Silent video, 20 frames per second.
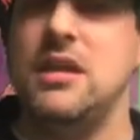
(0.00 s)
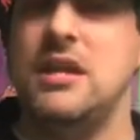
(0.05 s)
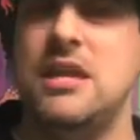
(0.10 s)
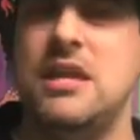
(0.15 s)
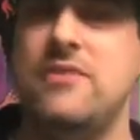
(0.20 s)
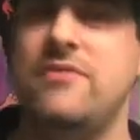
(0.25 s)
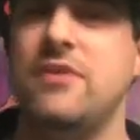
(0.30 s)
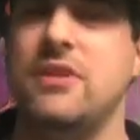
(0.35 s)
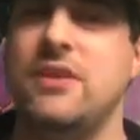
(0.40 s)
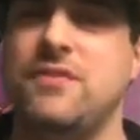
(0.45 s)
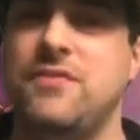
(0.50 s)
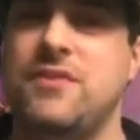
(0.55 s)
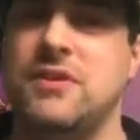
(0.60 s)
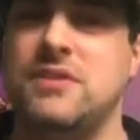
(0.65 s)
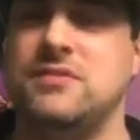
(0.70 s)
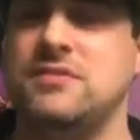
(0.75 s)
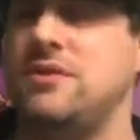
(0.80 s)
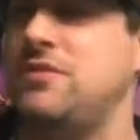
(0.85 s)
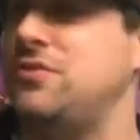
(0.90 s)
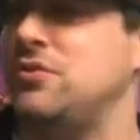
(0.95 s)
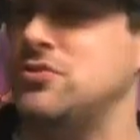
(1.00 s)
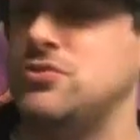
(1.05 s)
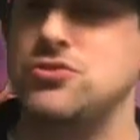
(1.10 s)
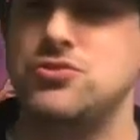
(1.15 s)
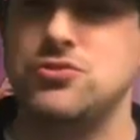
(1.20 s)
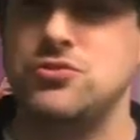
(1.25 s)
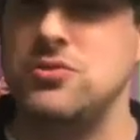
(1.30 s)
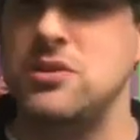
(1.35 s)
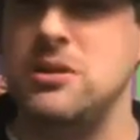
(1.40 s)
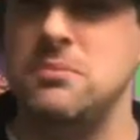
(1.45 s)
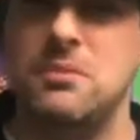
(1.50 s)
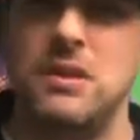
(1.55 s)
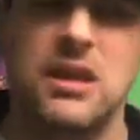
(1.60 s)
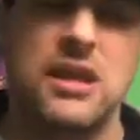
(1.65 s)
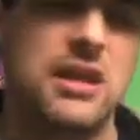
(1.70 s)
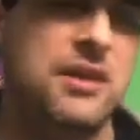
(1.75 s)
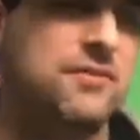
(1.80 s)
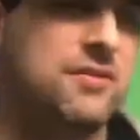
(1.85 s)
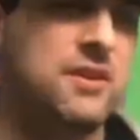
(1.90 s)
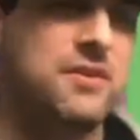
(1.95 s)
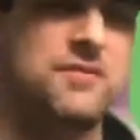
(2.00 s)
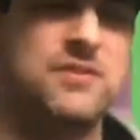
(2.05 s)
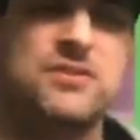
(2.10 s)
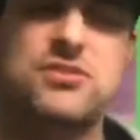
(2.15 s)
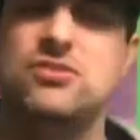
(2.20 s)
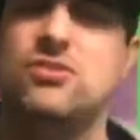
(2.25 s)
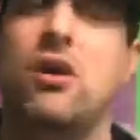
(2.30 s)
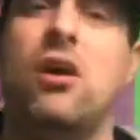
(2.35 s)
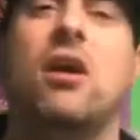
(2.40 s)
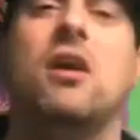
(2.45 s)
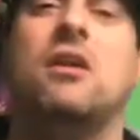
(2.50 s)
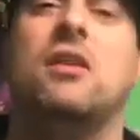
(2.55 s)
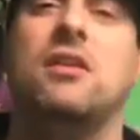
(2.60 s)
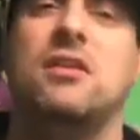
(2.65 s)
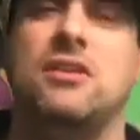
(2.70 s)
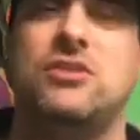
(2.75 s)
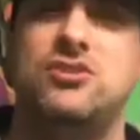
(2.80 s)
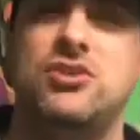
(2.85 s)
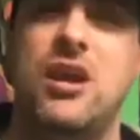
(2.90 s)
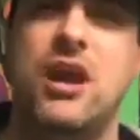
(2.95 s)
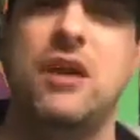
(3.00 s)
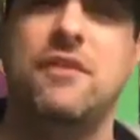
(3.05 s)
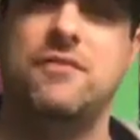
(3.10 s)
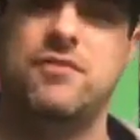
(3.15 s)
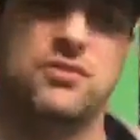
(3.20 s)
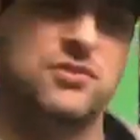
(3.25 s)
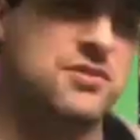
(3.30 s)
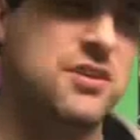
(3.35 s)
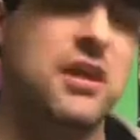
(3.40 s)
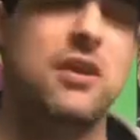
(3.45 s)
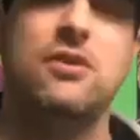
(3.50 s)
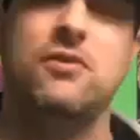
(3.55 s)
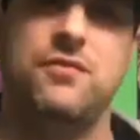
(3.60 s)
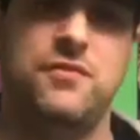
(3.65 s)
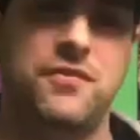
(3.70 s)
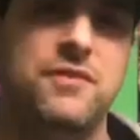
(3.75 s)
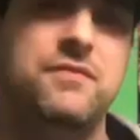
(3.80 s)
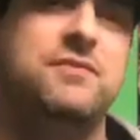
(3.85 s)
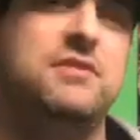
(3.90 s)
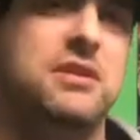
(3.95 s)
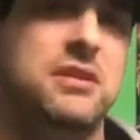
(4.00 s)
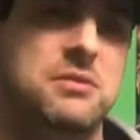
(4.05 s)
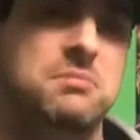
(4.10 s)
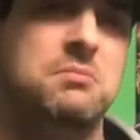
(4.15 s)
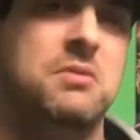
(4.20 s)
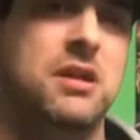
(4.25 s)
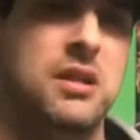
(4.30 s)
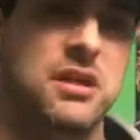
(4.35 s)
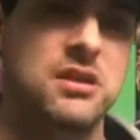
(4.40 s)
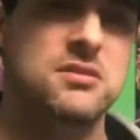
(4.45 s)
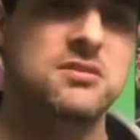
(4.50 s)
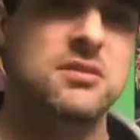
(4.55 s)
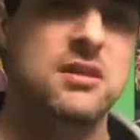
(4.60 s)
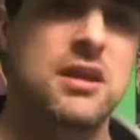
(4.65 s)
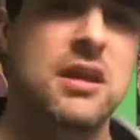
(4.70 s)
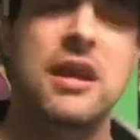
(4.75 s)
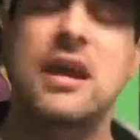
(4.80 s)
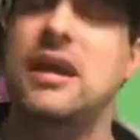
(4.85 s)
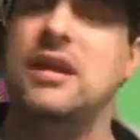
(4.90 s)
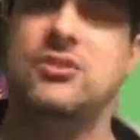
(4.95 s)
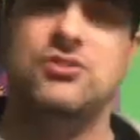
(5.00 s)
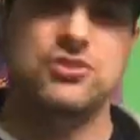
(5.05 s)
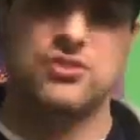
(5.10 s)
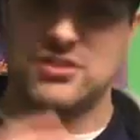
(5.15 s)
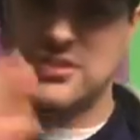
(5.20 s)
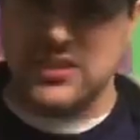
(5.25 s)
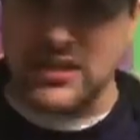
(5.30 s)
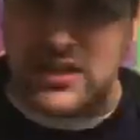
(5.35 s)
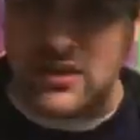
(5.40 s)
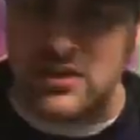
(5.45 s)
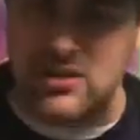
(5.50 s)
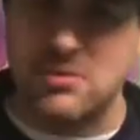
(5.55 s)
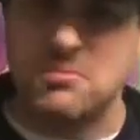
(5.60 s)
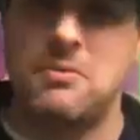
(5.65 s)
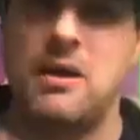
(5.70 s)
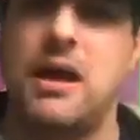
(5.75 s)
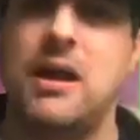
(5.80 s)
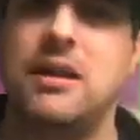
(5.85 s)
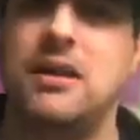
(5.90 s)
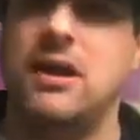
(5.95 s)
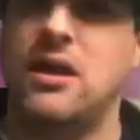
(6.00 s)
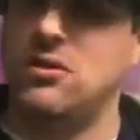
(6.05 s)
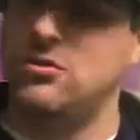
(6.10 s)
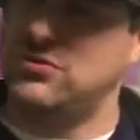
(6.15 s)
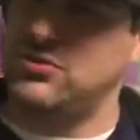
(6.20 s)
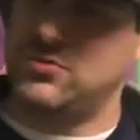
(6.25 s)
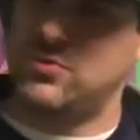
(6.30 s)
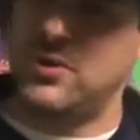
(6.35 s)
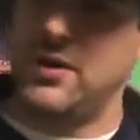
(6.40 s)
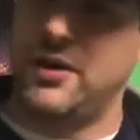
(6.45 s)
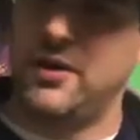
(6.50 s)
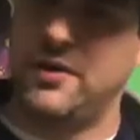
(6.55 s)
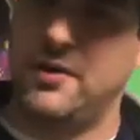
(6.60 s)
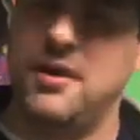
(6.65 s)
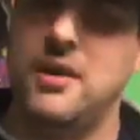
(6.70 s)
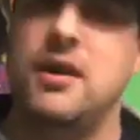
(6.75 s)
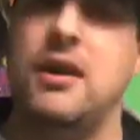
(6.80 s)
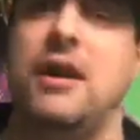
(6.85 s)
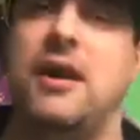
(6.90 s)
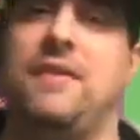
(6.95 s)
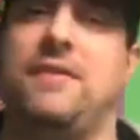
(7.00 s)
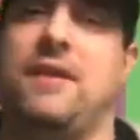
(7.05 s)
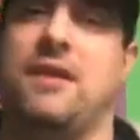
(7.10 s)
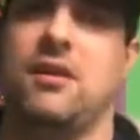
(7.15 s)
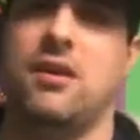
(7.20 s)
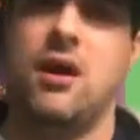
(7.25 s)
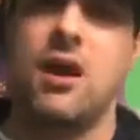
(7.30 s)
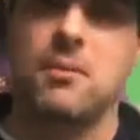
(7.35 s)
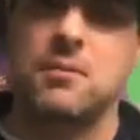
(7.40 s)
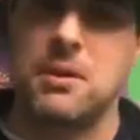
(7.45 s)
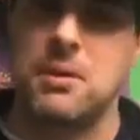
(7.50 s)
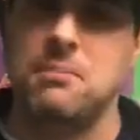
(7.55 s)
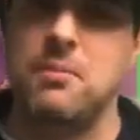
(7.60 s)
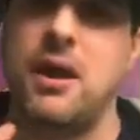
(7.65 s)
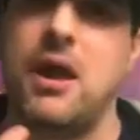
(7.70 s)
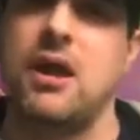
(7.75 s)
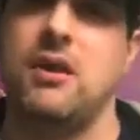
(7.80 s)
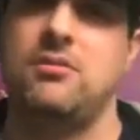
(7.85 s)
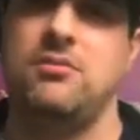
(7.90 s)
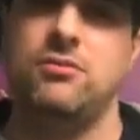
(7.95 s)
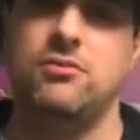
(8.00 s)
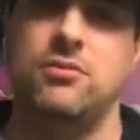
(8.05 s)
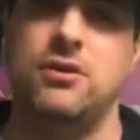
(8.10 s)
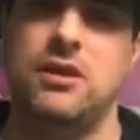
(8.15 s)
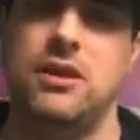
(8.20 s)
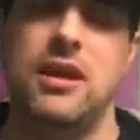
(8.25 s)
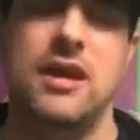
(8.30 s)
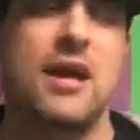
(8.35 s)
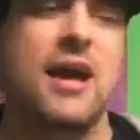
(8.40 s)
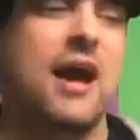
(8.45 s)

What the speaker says: Even if you're streaming, even if it's talking to the chat for 10 or 15 minutes. And just getting your mind elsewhere and then coming back to it.